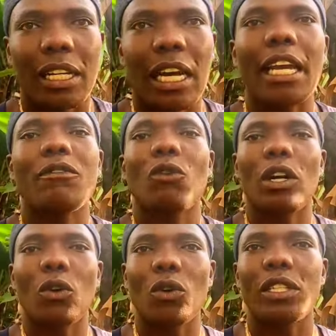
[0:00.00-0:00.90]
uh,
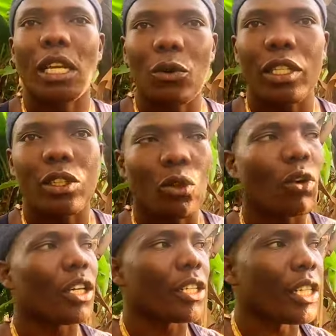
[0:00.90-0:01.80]
everyone knows Daudi
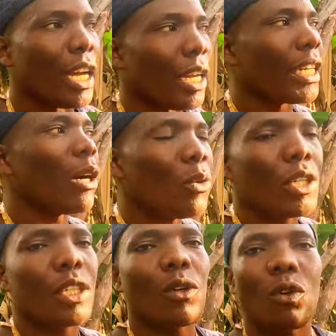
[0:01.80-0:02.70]
so it's uh,
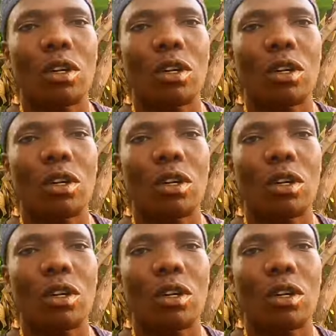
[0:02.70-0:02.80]
Daudi uh,